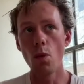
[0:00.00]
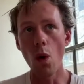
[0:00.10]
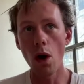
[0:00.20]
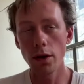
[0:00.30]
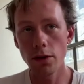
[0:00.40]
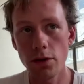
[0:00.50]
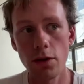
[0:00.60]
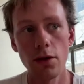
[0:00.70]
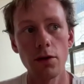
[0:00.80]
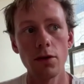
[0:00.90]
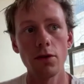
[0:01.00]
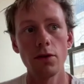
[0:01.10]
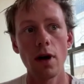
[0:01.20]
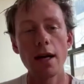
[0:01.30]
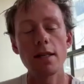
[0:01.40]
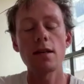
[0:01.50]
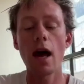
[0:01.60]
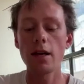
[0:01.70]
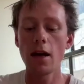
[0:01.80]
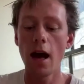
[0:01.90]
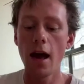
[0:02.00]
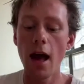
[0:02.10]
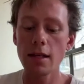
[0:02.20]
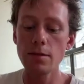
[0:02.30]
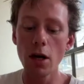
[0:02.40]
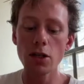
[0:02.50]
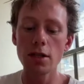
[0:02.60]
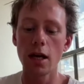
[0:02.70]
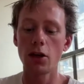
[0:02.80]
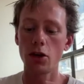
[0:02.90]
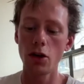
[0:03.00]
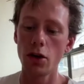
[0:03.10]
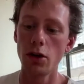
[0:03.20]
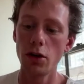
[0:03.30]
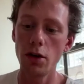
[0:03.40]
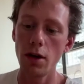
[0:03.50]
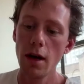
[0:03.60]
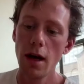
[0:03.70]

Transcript: want to, as much as I could,